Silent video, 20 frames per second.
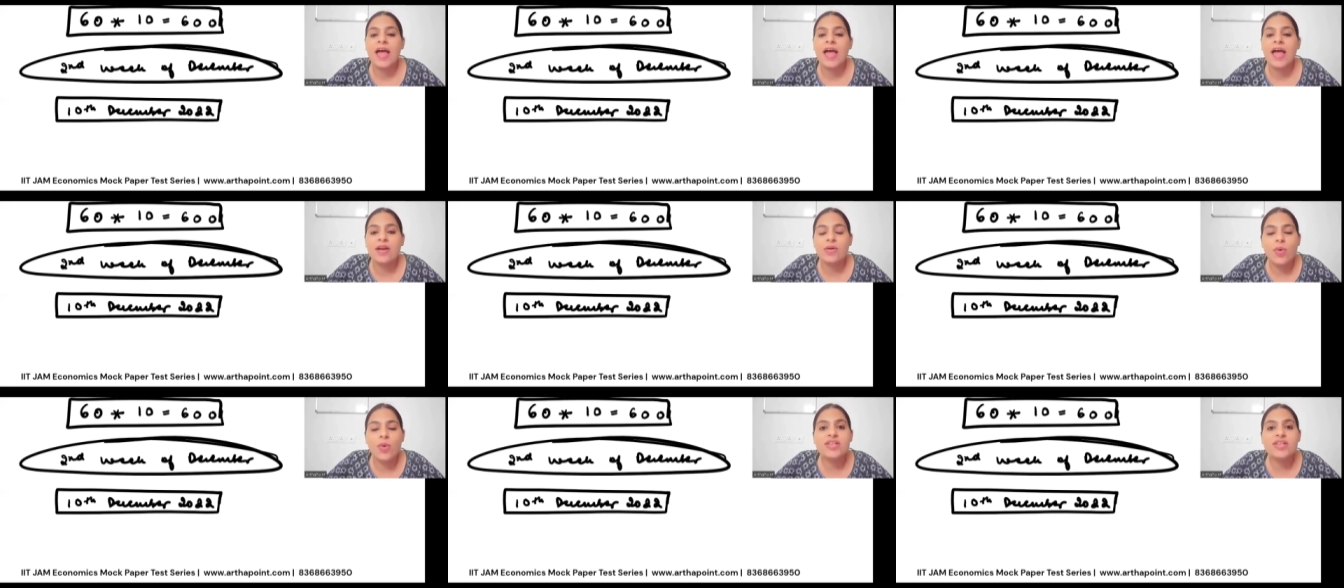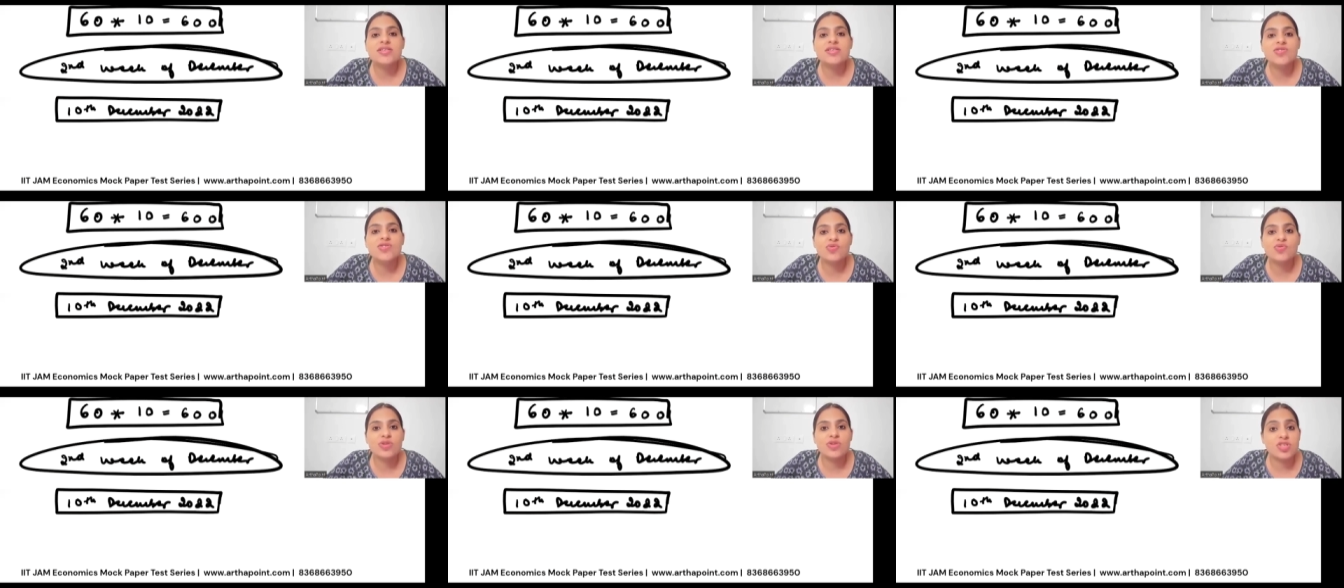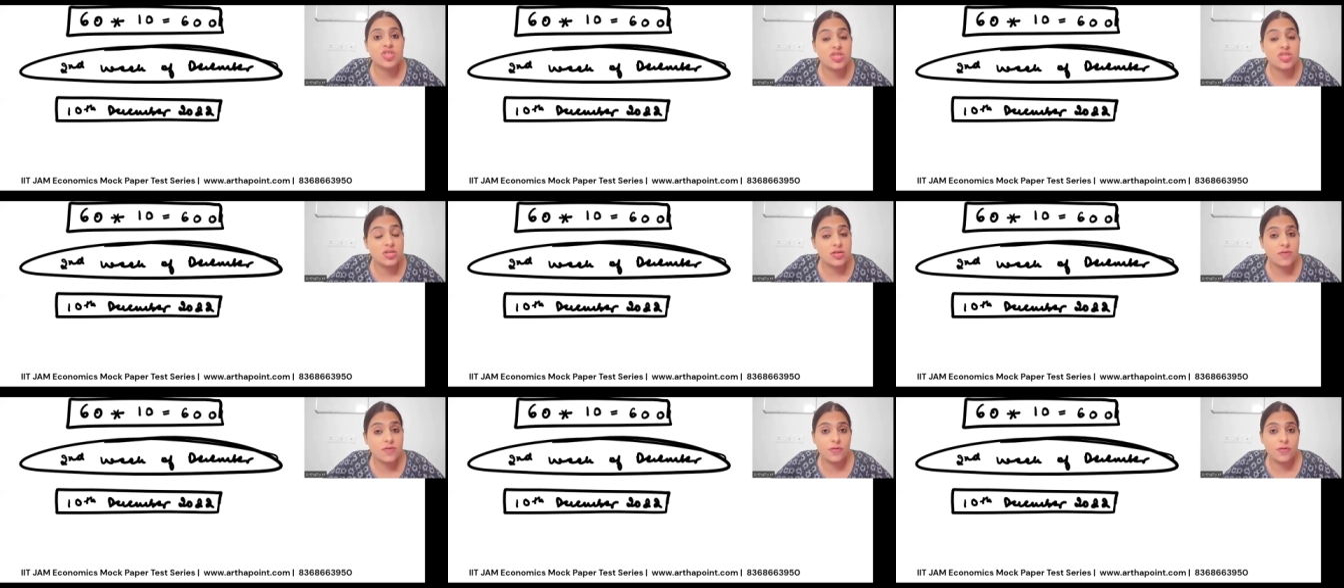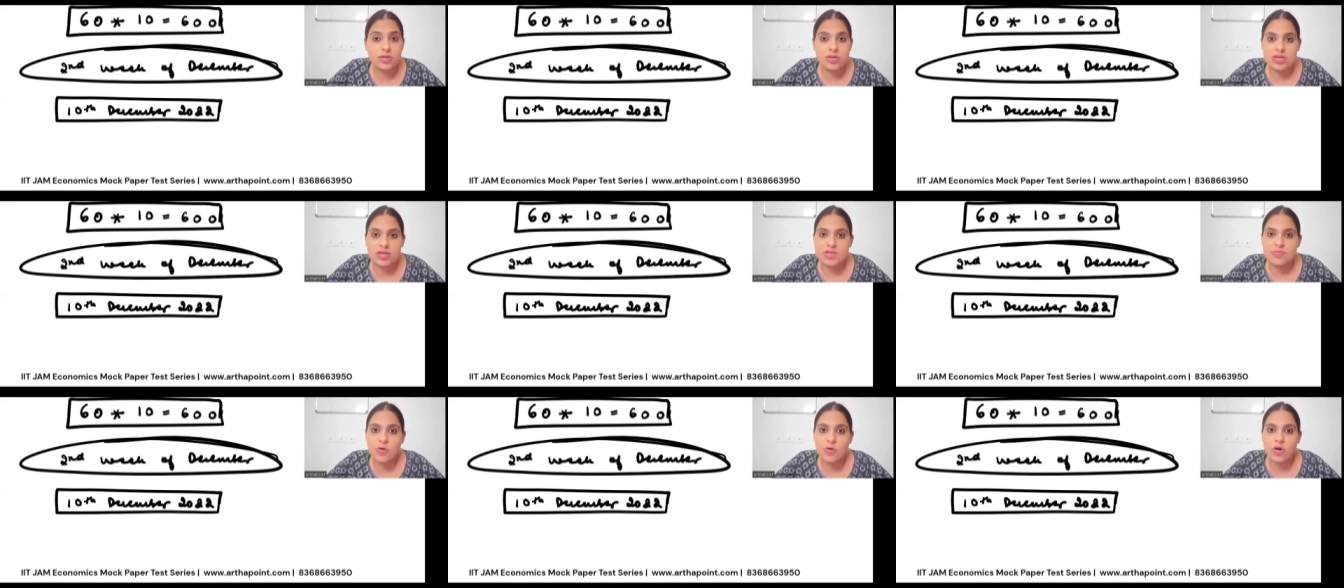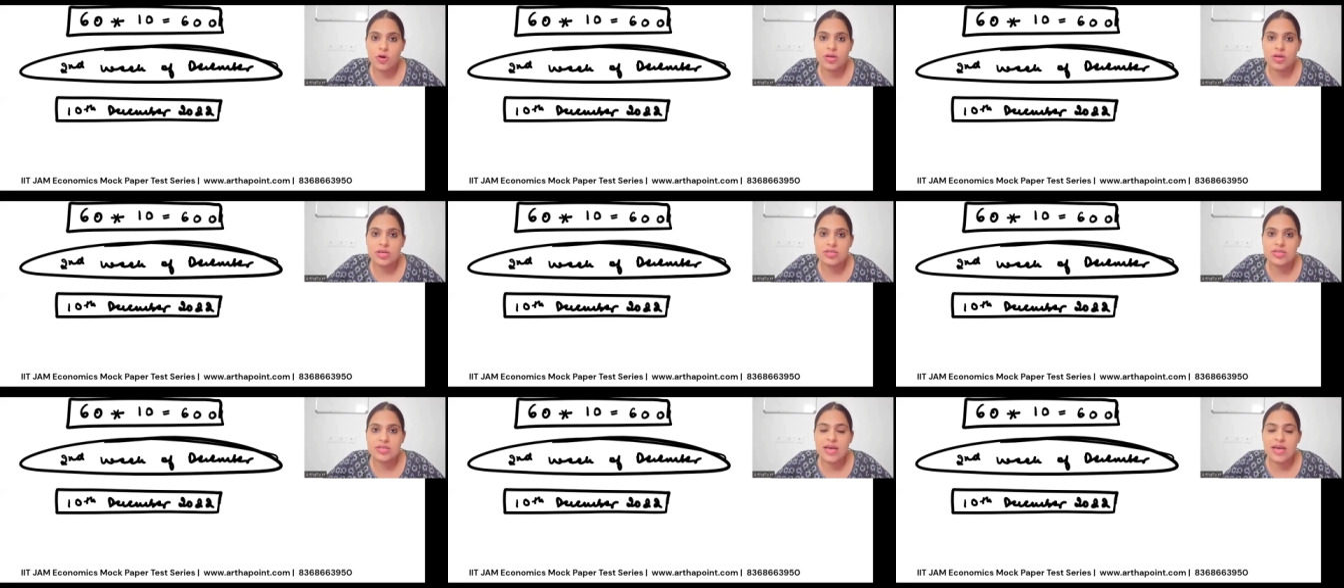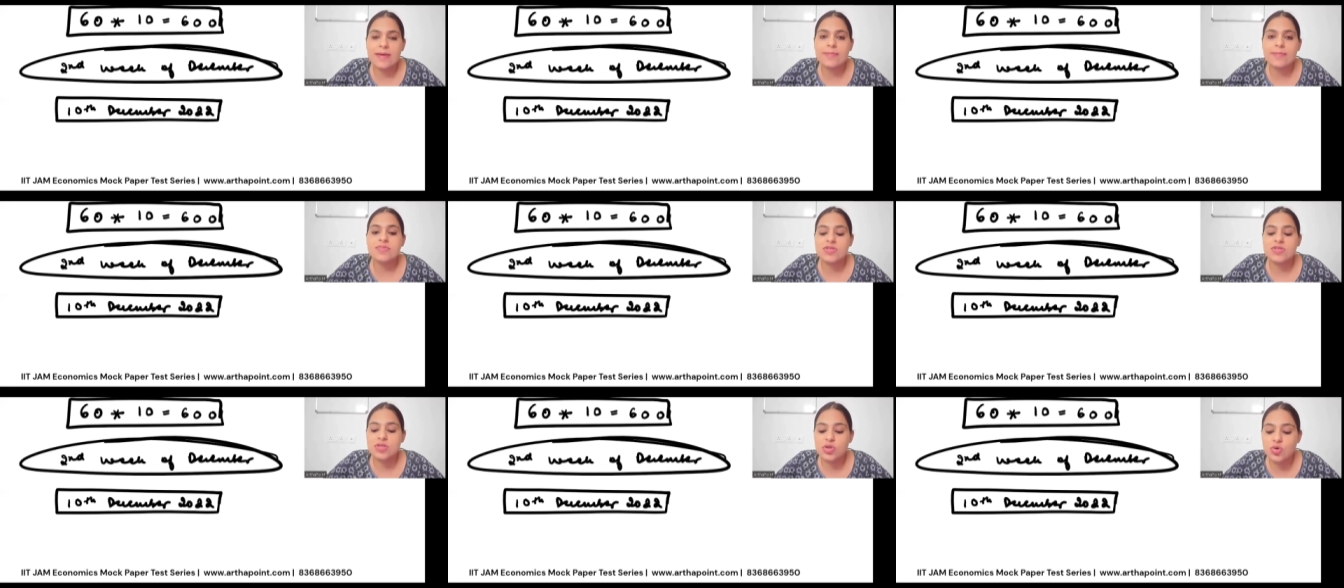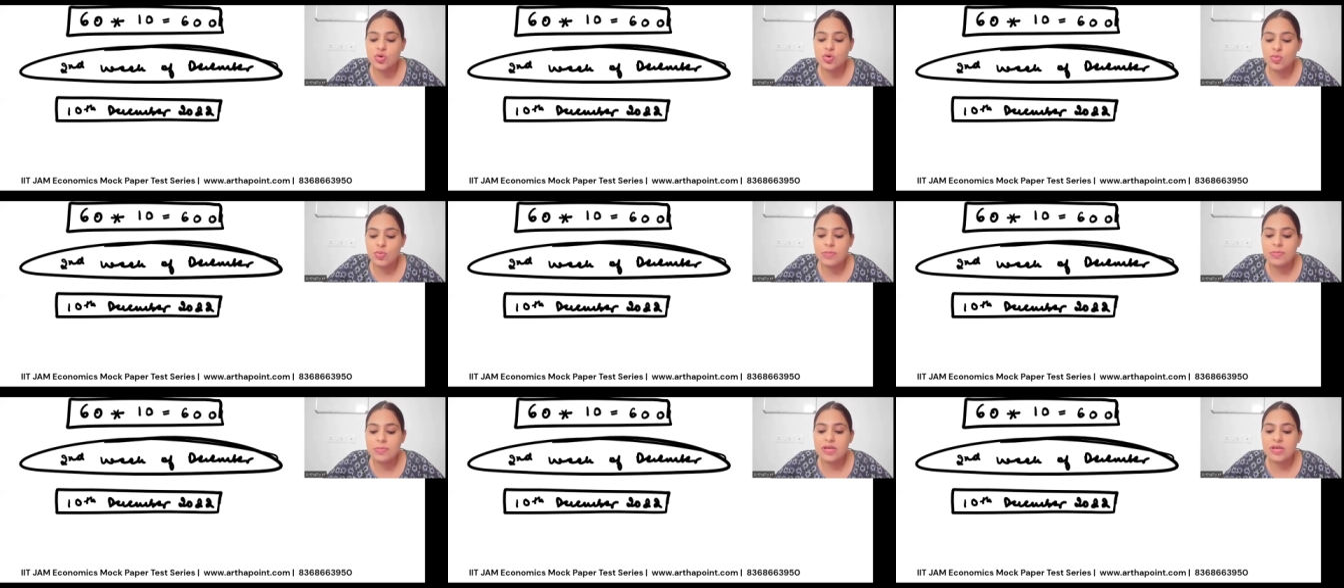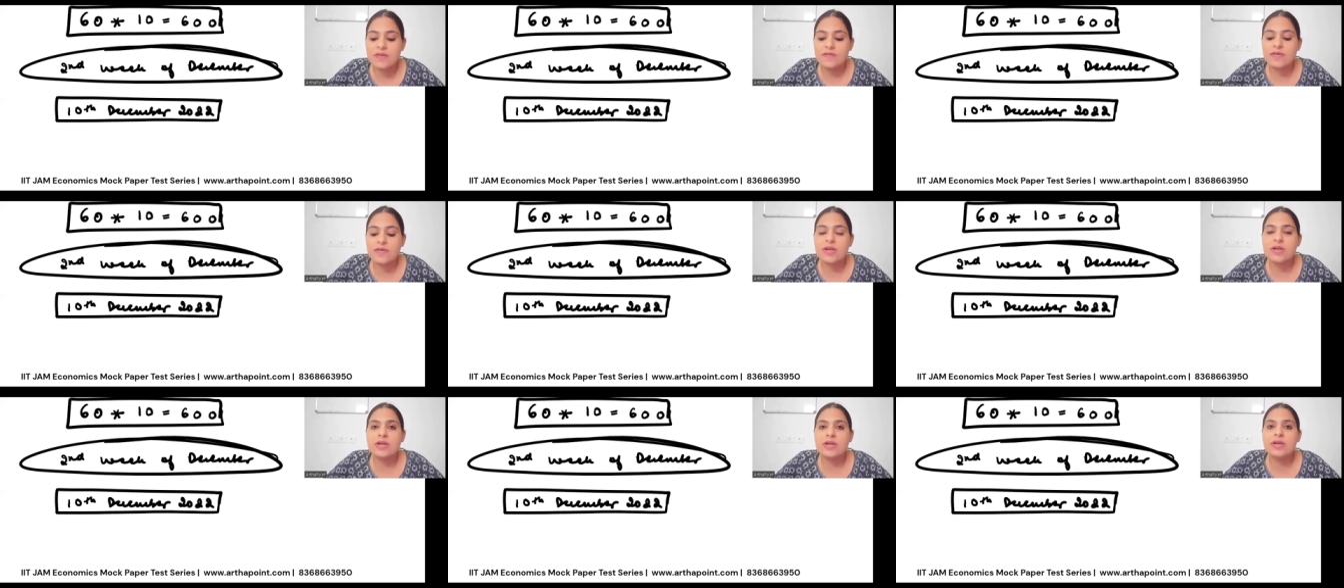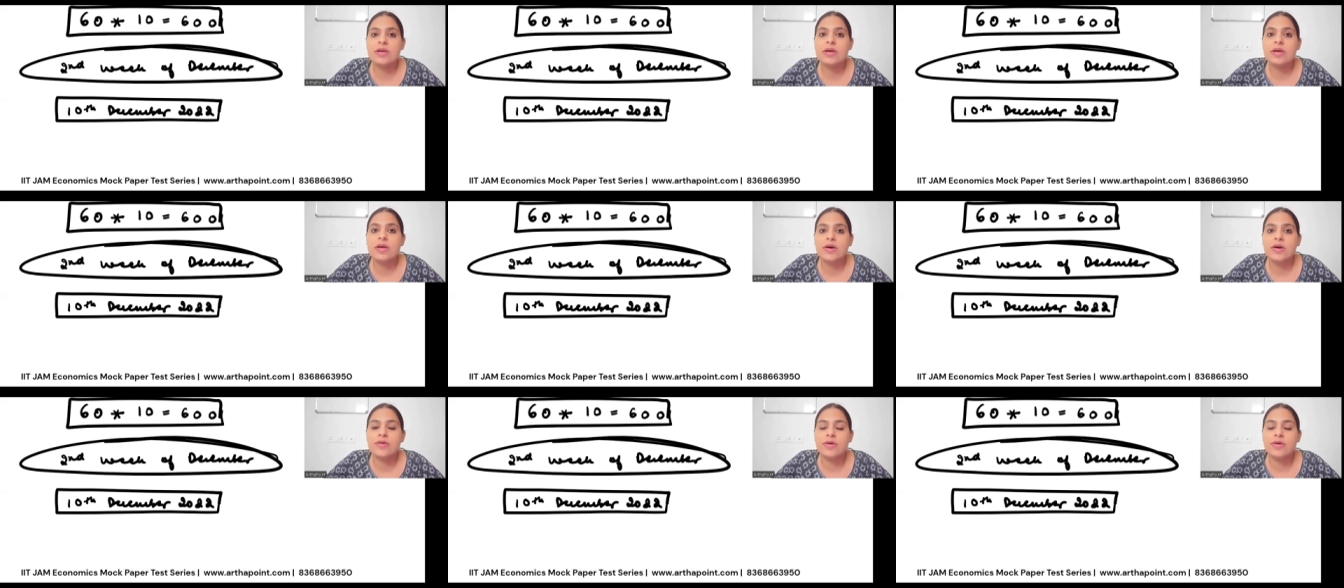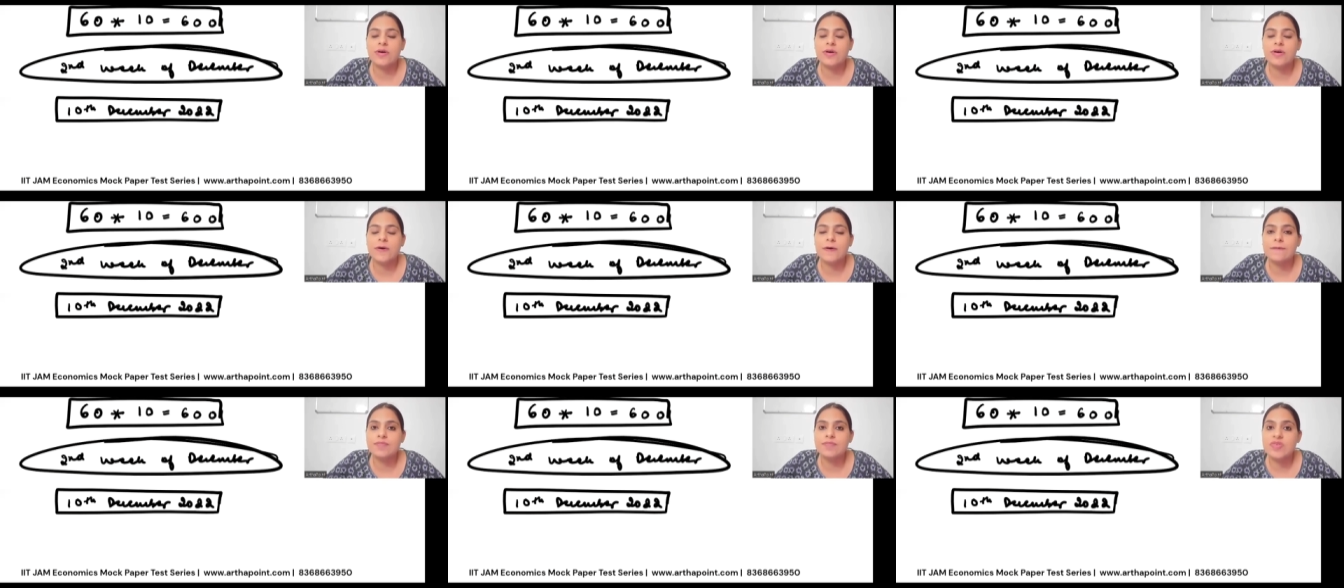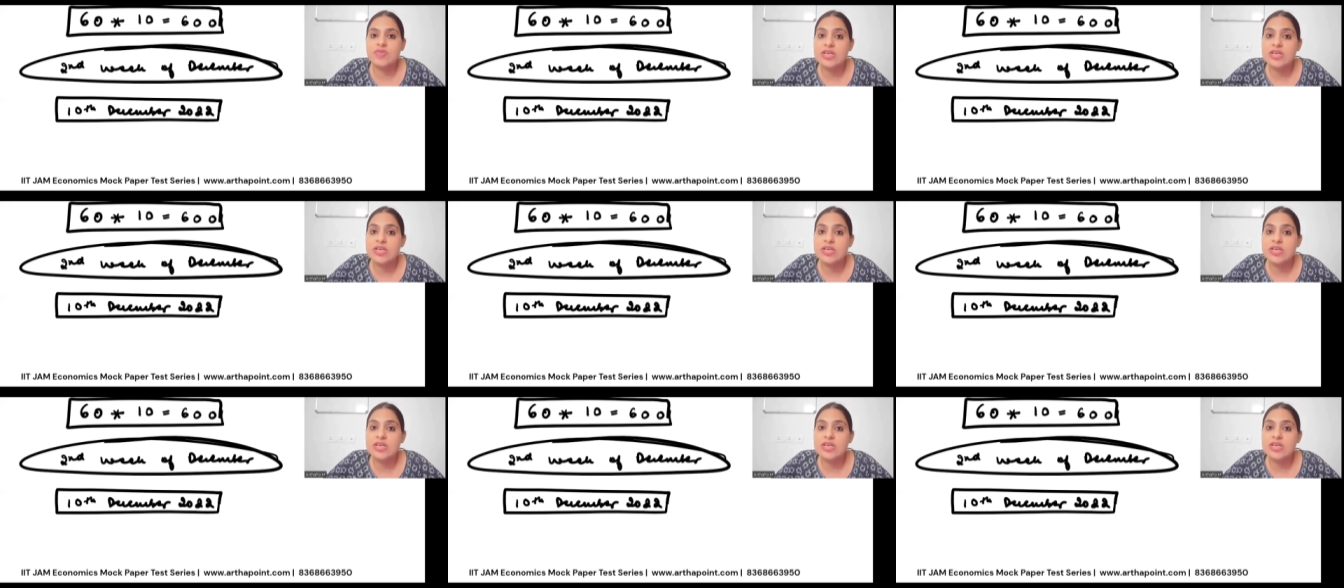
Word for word: And once you register for these mock exams, you will be given uh,